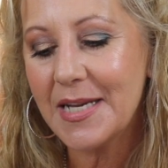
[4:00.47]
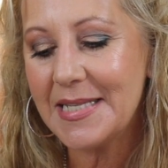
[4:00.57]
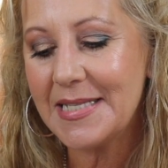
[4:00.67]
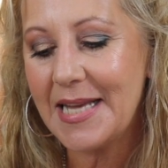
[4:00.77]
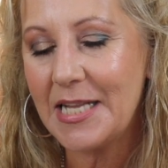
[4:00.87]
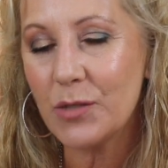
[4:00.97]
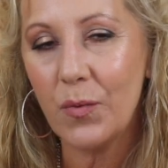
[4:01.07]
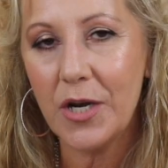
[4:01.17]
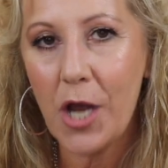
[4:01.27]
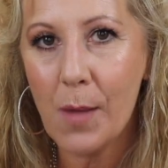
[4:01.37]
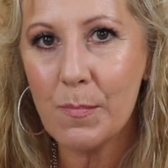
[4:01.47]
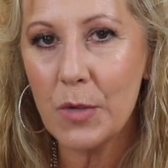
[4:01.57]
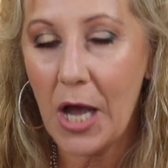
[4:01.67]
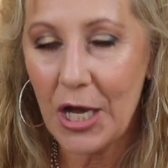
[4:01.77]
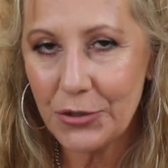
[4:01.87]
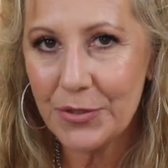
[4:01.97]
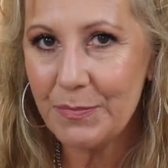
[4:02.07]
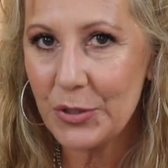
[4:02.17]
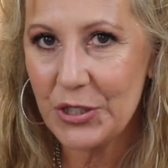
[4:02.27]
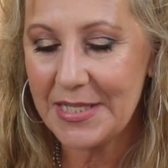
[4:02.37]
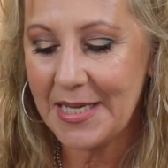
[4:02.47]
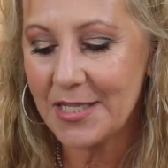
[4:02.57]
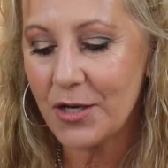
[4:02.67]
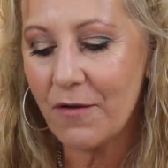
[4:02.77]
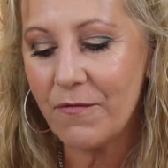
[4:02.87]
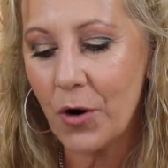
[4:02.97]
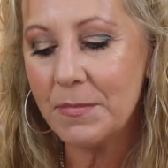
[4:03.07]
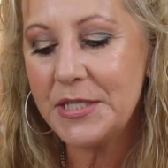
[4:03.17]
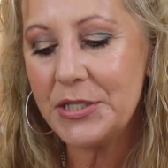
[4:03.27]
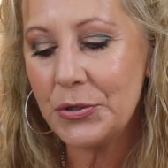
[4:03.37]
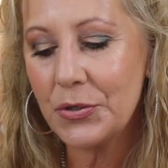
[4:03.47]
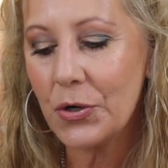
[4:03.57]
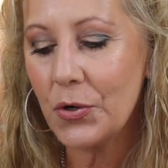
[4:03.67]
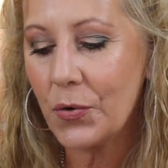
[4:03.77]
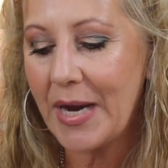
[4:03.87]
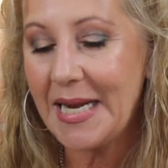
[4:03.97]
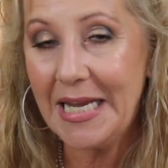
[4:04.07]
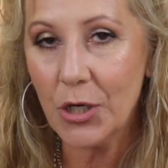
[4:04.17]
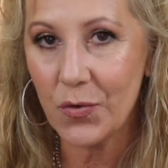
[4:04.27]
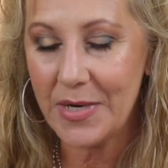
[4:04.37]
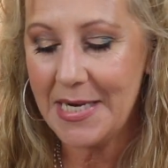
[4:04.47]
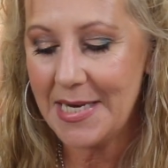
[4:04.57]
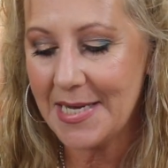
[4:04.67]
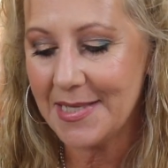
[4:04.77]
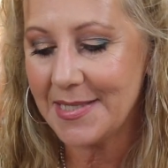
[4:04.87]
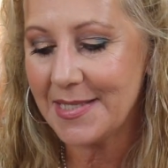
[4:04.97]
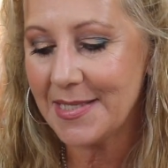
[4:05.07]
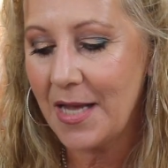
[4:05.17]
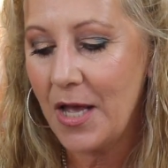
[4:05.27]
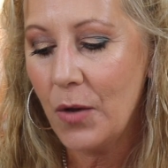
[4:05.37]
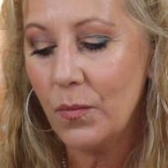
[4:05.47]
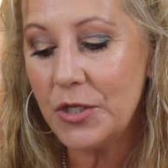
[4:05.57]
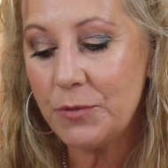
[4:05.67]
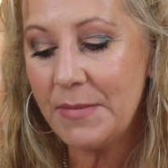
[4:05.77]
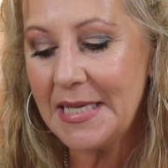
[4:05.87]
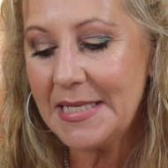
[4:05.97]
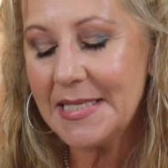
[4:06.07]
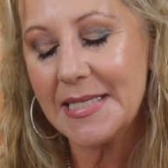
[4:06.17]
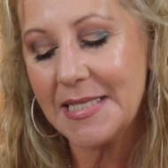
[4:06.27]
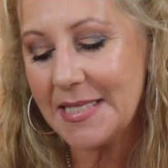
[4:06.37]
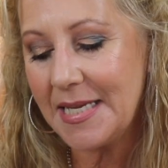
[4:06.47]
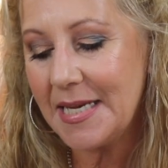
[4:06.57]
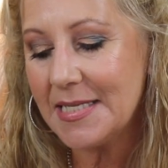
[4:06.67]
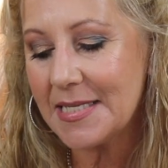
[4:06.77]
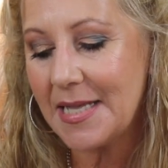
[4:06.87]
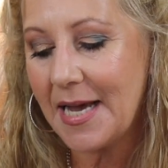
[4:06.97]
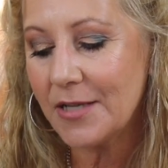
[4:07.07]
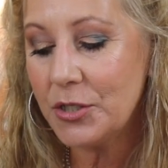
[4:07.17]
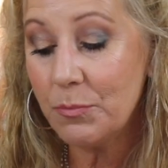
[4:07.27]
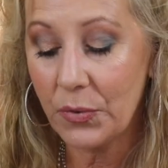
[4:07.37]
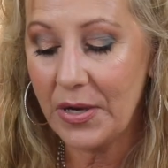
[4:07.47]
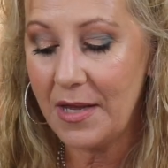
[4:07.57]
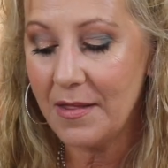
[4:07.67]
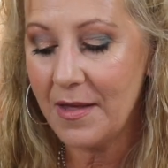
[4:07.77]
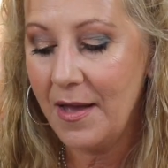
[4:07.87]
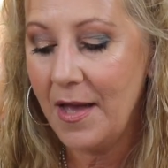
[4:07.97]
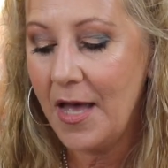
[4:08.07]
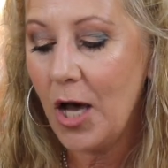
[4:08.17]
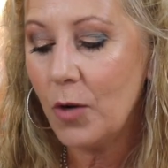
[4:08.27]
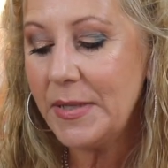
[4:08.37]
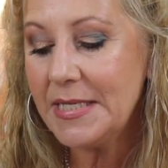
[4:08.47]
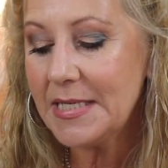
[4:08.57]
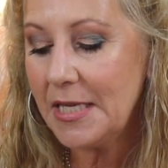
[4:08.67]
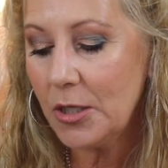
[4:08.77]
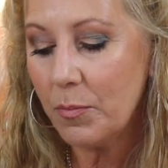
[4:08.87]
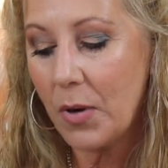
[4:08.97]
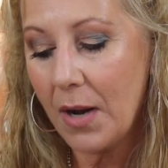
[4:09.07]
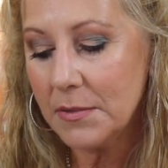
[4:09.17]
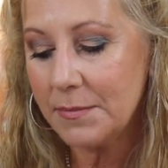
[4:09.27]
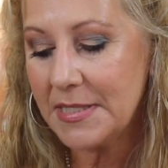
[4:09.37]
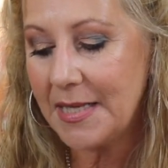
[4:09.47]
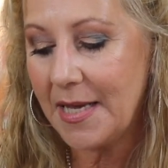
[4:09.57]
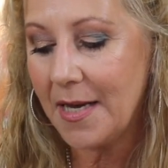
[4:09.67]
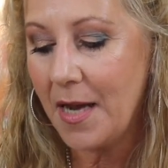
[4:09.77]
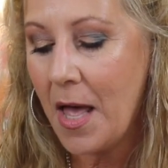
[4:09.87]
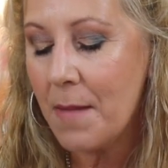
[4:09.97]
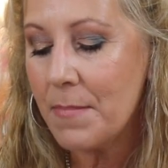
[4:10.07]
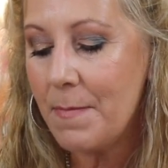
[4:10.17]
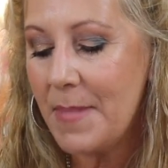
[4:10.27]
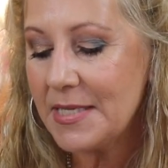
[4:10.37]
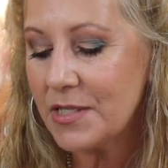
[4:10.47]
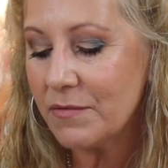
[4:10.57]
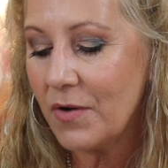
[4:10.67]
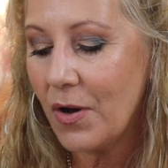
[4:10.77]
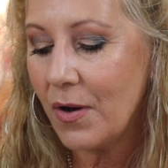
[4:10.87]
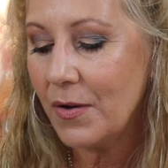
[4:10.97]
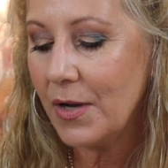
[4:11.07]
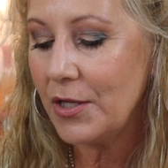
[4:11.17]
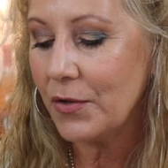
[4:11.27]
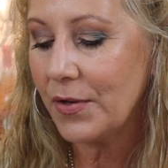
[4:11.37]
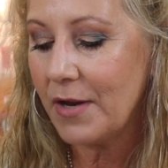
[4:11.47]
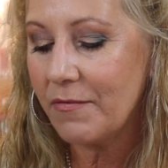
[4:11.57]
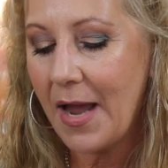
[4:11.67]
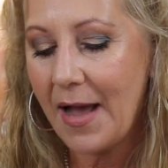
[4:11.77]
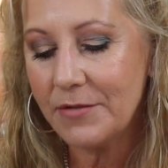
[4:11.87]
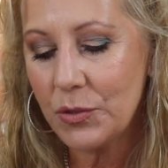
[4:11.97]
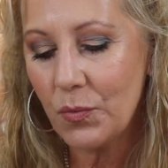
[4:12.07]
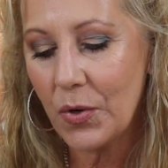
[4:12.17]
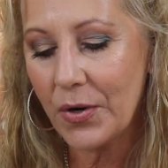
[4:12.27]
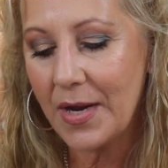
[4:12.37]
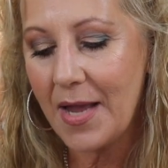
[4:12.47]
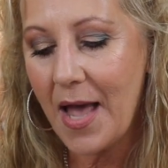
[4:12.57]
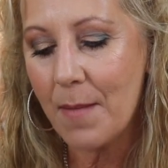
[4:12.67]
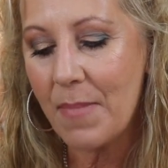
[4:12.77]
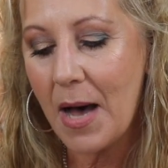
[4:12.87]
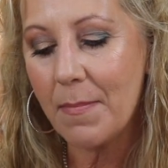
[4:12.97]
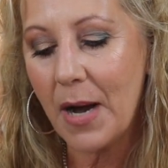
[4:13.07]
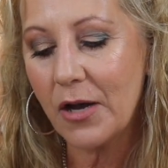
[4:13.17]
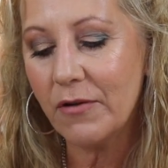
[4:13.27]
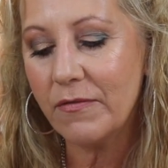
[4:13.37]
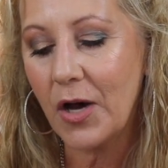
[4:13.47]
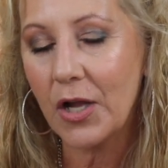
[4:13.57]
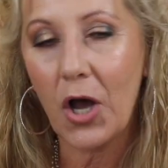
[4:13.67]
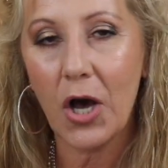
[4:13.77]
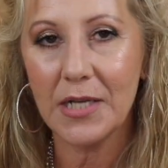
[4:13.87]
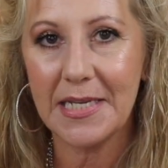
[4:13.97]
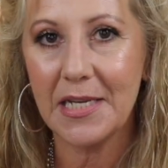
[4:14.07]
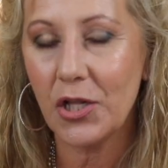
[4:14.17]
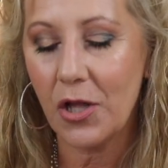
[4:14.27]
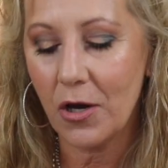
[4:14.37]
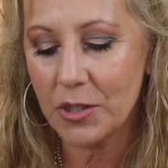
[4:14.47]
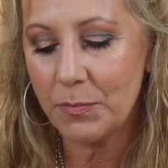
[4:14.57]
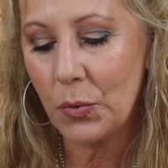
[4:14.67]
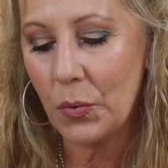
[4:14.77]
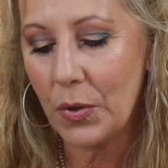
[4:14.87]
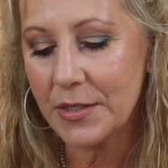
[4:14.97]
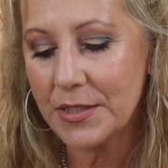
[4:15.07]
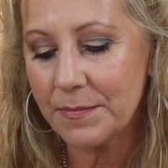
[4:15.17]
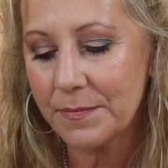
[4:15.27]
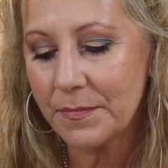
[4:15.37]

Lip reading: contains 100% pharmaceutical grade ingredients, which means the skin is allowed to breathe, helping to heal problem skin, but best of all, you'll never have to worry about Biofond causing clogged pores.